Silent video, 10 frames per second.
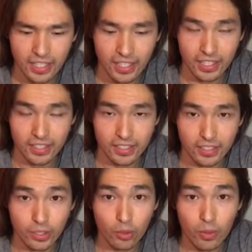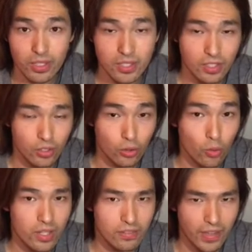The noise
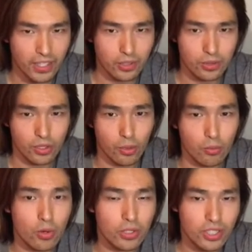values are more